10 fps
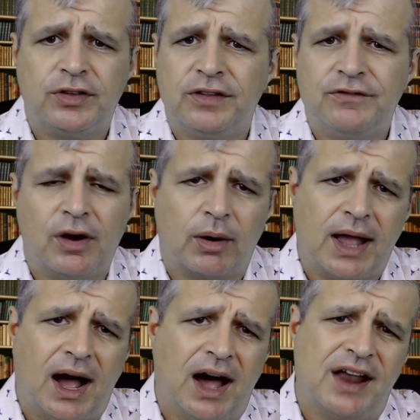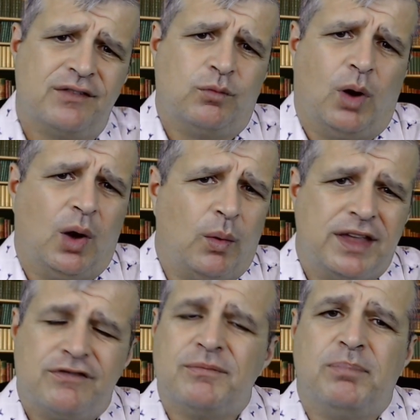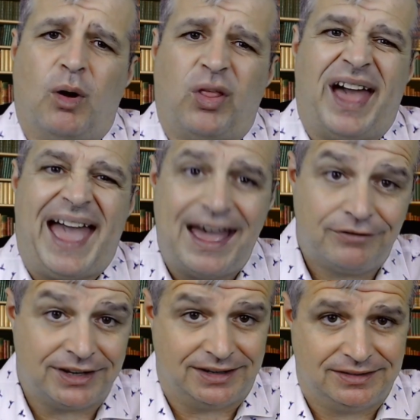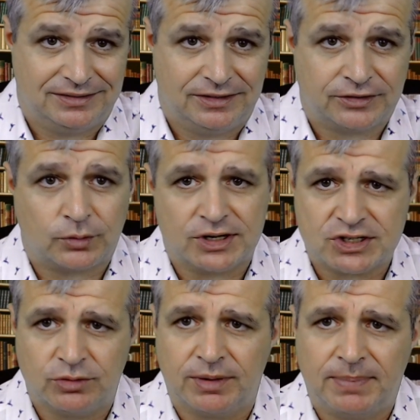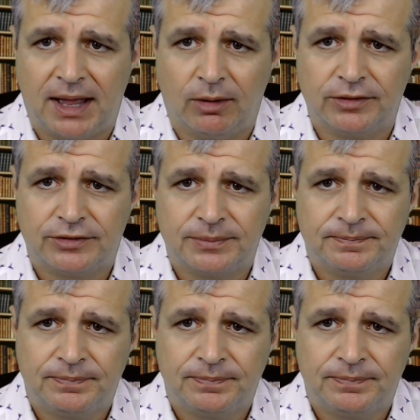to the very heart of why we even bother having discretionary powers.